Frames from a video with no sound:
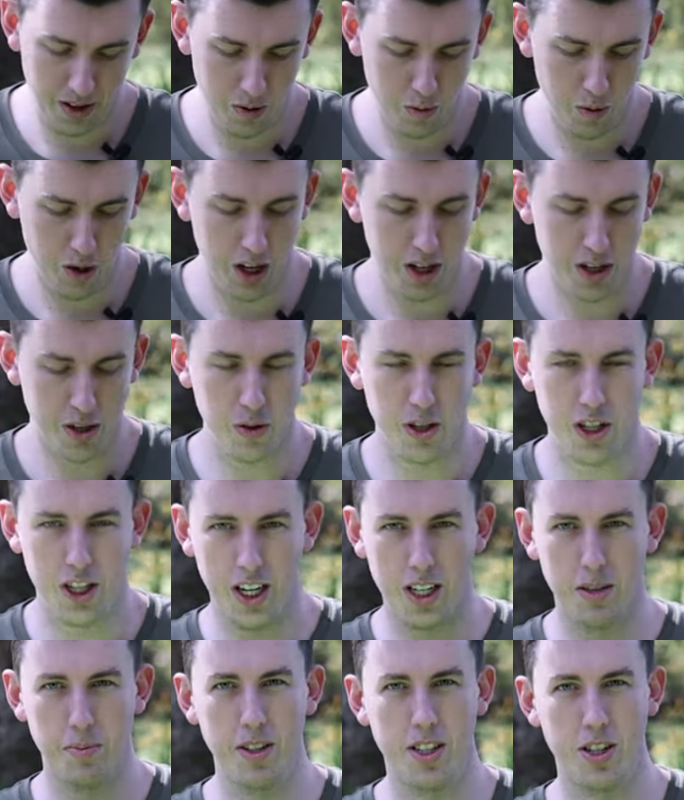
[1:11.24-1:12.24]
we've got two
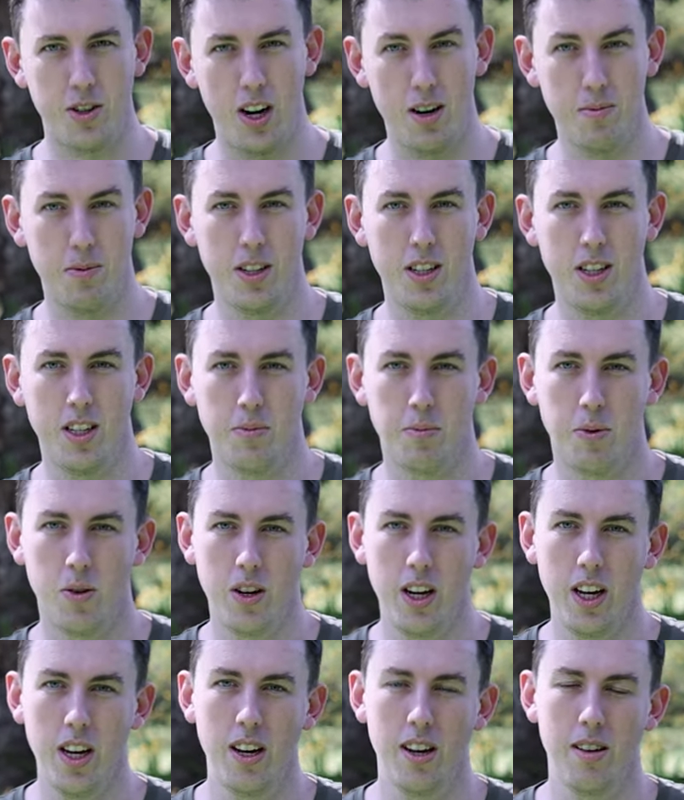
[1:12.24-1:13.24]
adjustment straps on the
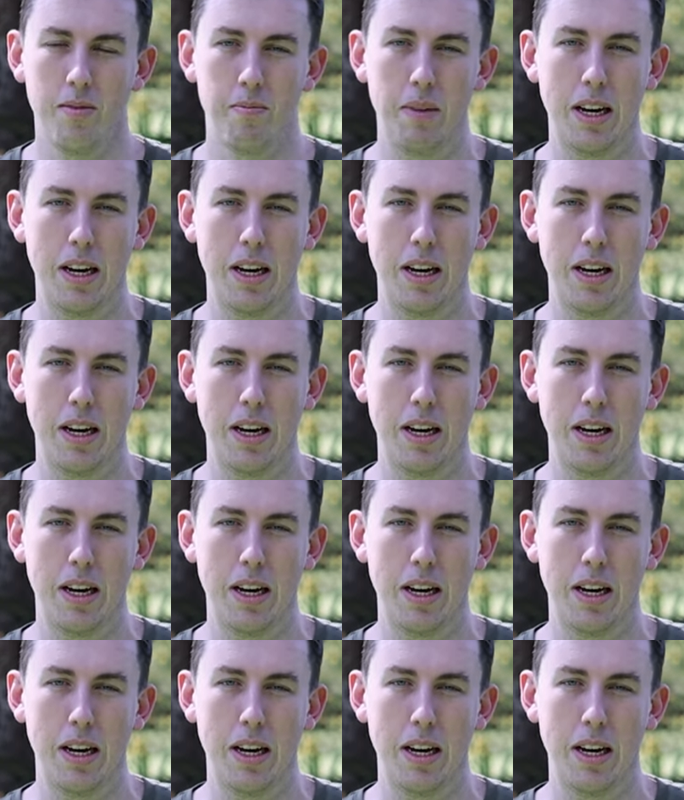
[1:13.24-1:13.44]
sporty.